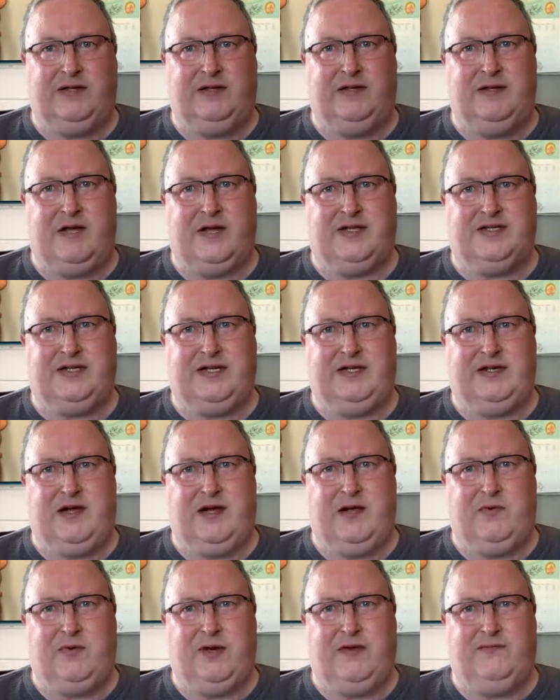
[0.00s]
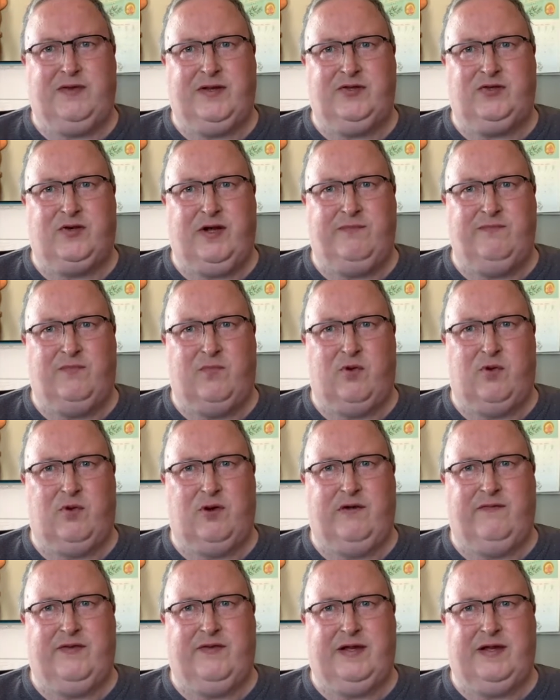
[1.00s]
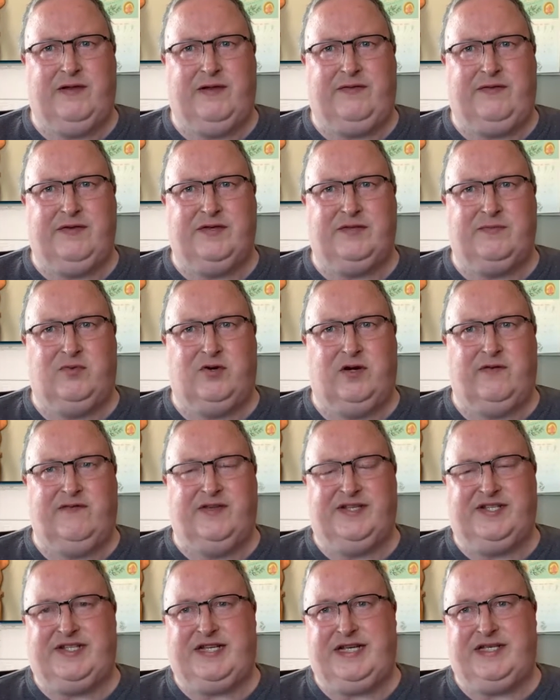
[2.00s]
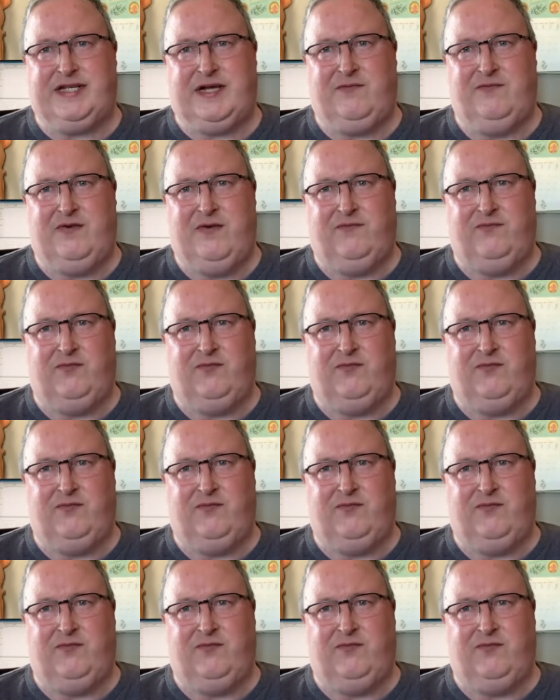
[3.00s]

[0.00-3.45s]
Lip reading: Like I said, I would have enjoyed more of it if there's more of a setup with